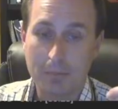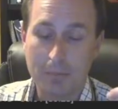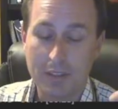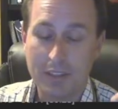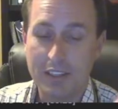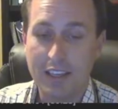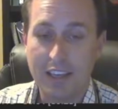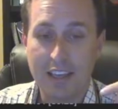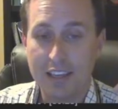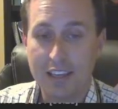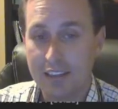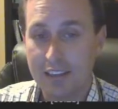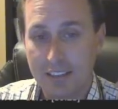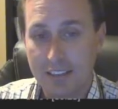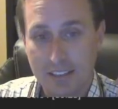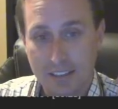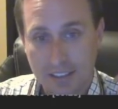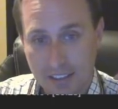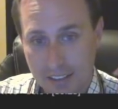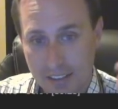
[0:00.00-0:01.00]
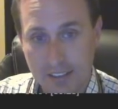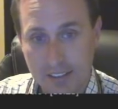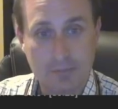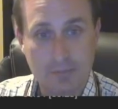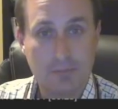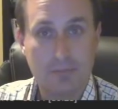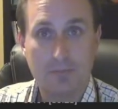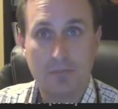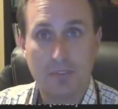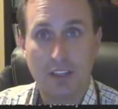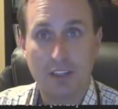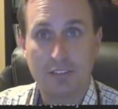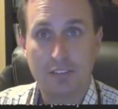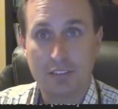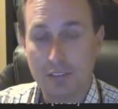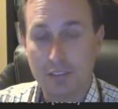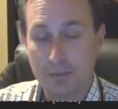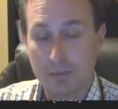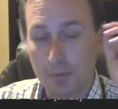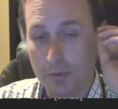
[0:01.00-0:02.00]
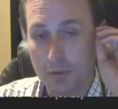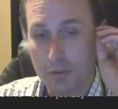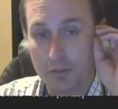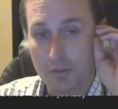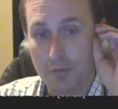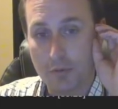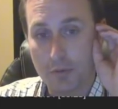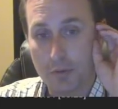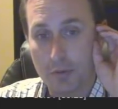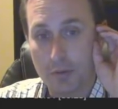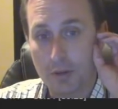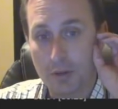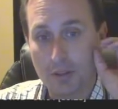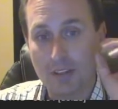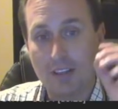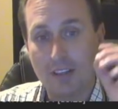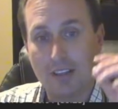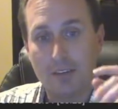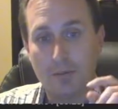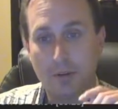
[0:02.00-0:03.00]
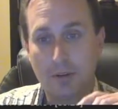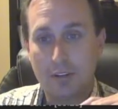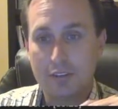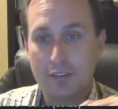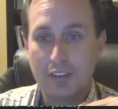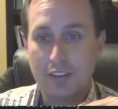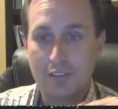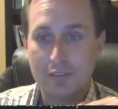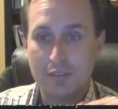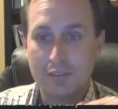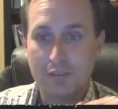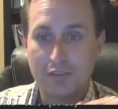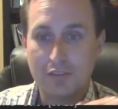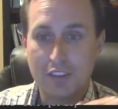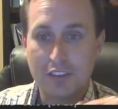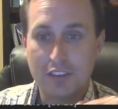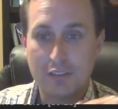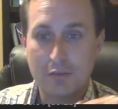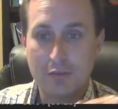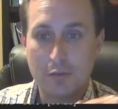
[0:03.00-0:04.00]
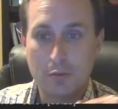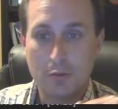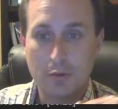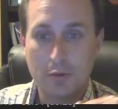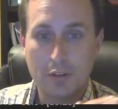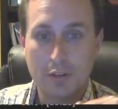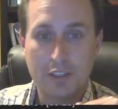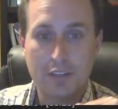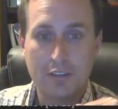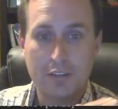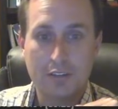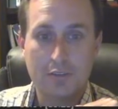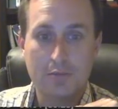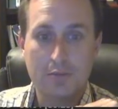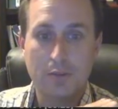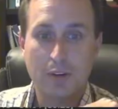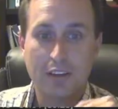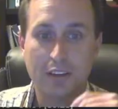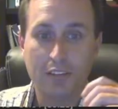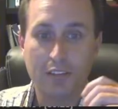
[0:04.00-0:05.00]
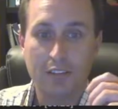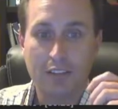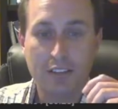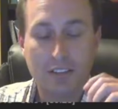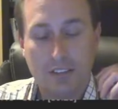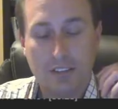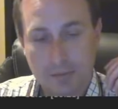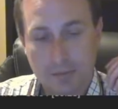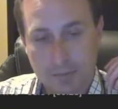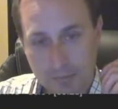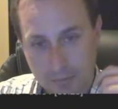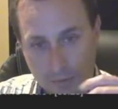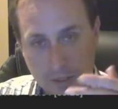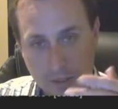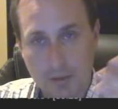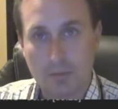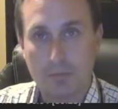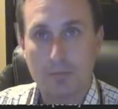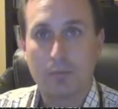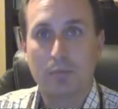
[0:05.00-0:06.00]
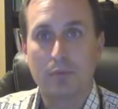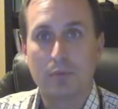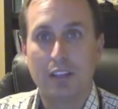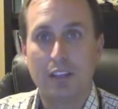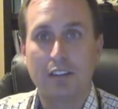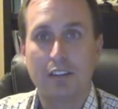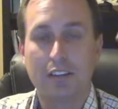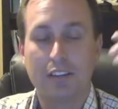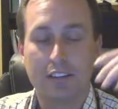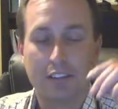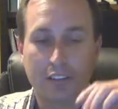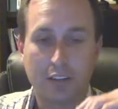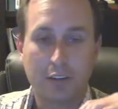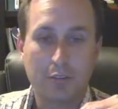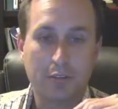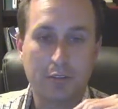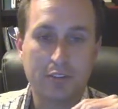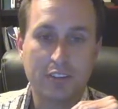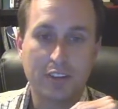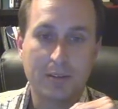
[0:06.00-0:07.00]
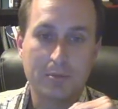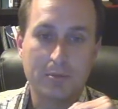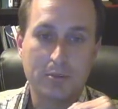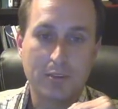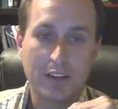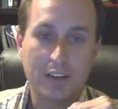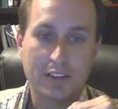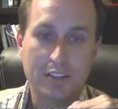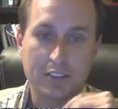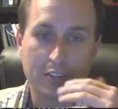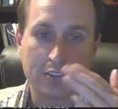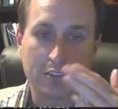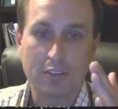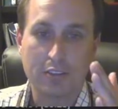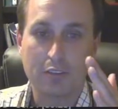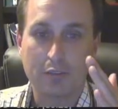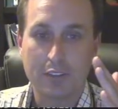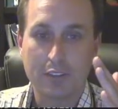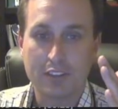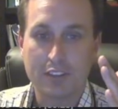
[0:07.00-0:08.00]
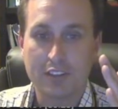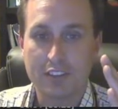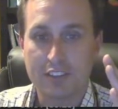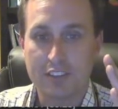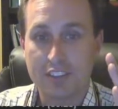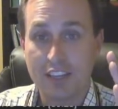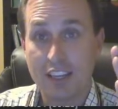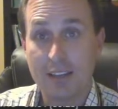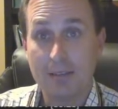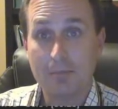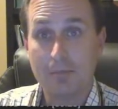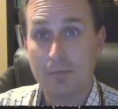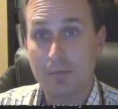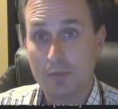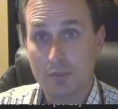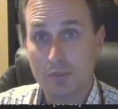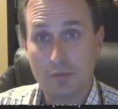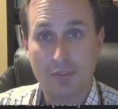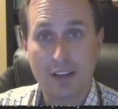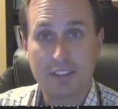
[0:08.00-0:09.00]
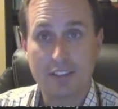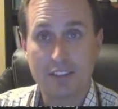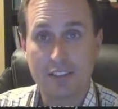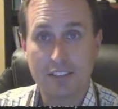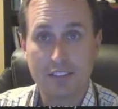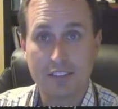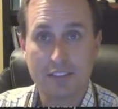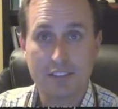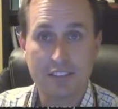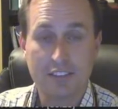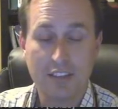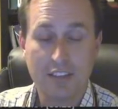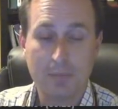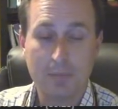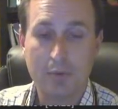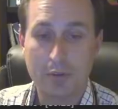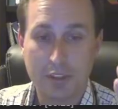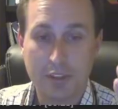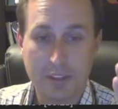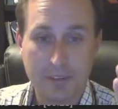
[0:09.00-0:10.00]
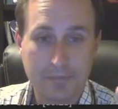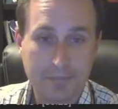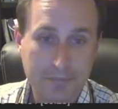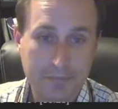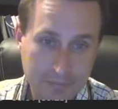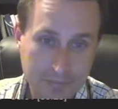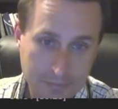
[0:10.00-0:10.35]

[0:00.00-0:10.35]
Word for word: the p gain, and it tells it to push it forward. We also have some feed forward here as well, you know, telling it to go the same direction. So if it's in the same direction as the set point,